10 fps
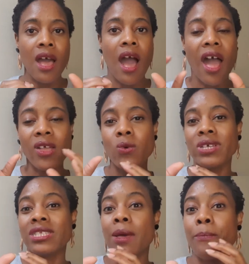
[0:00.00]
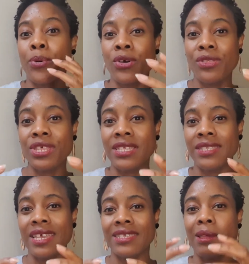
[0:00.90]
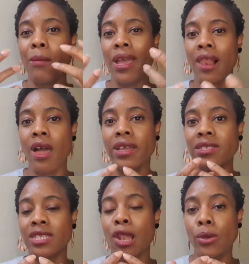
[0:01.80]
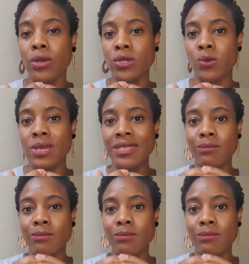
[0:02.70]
I always put these things in my clients' logo suites,